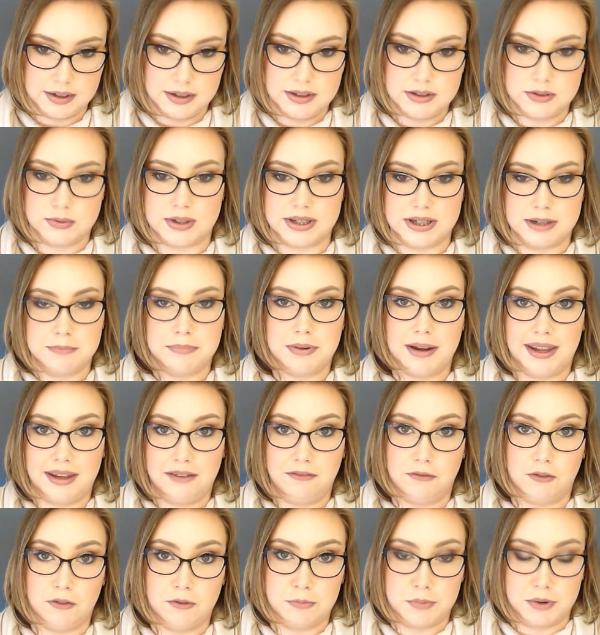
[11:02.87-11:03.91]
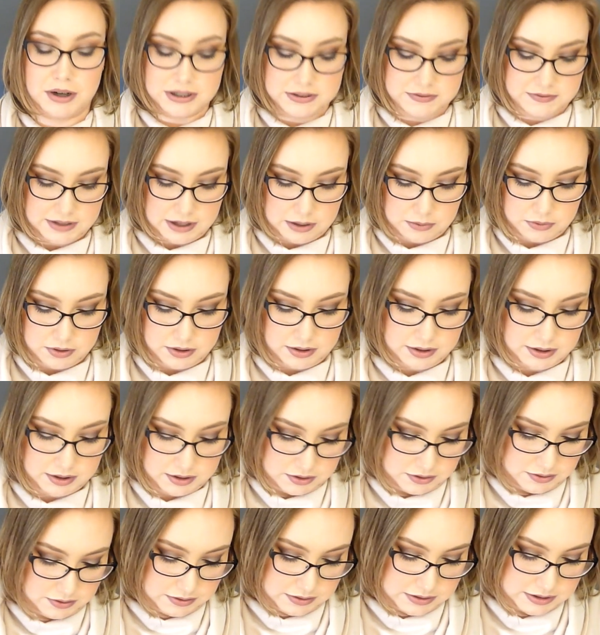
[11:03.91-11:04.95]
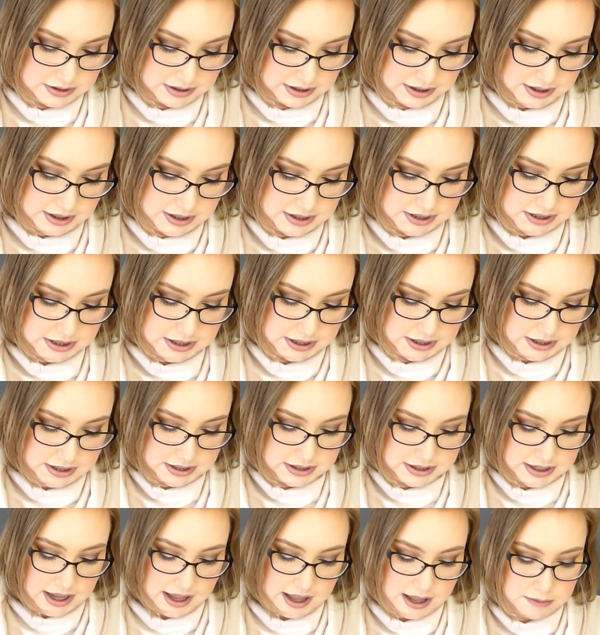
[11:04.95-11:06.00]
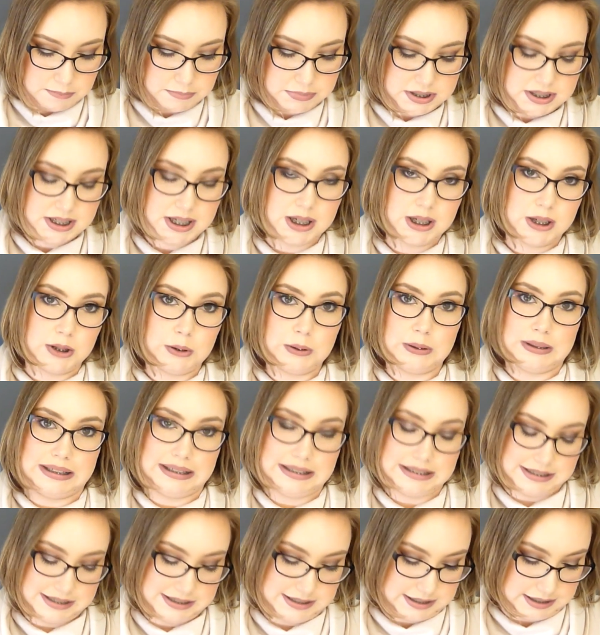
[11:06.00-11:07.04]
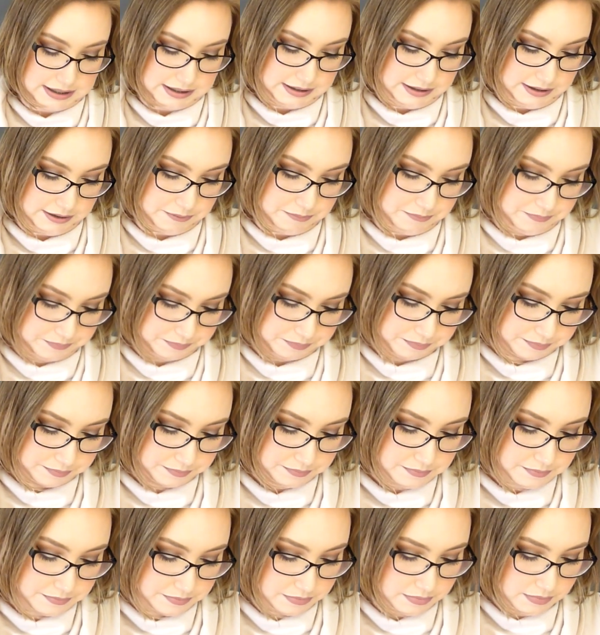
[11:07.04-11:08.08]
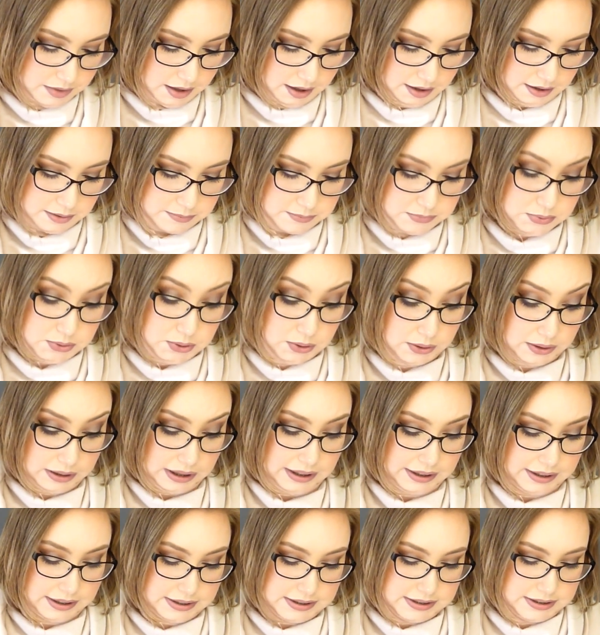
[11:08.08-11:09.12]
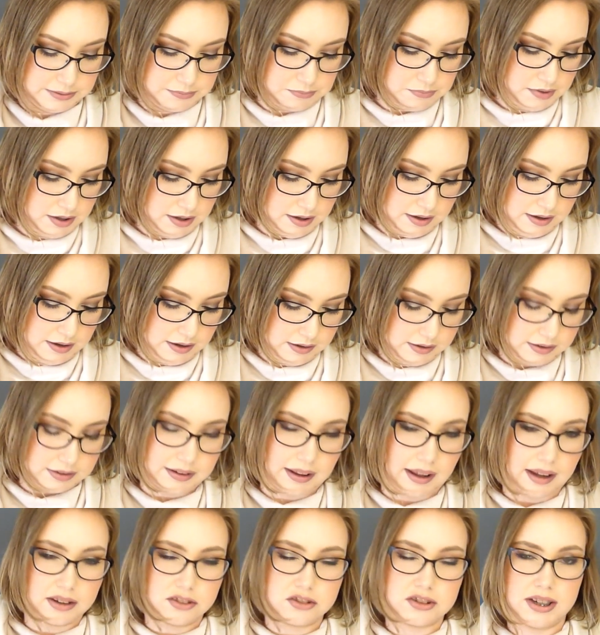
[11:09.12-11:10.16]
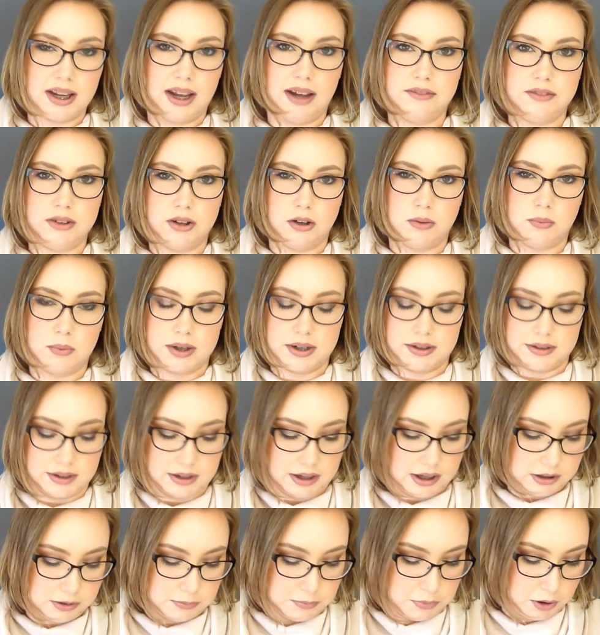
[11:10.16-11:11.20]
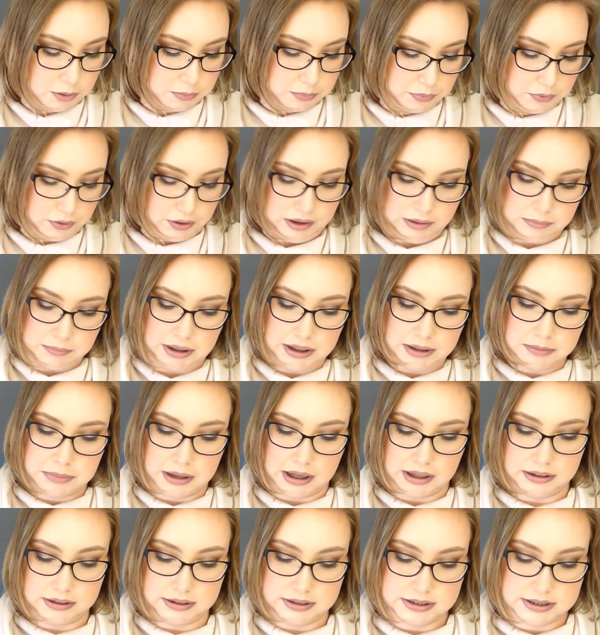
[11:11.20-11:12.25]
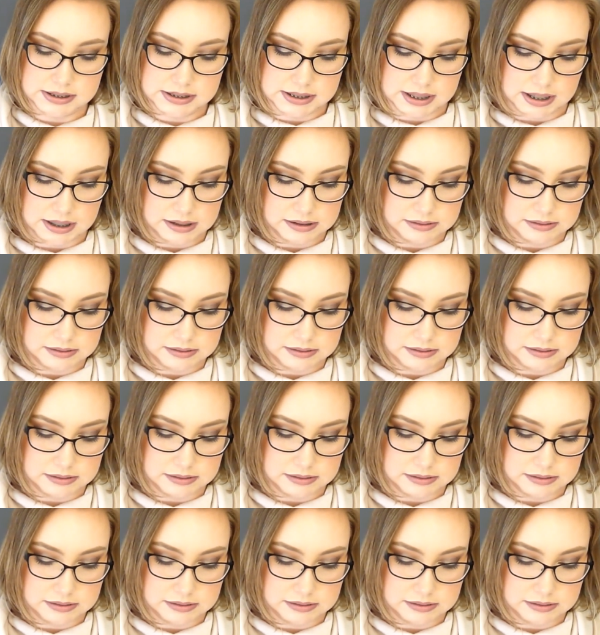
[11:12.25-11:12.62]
So I did pay full price for that one because it is absolutely stunning. And I'm so glad I did. Because I actually haven't got one of the ColourPop pre-made palettes.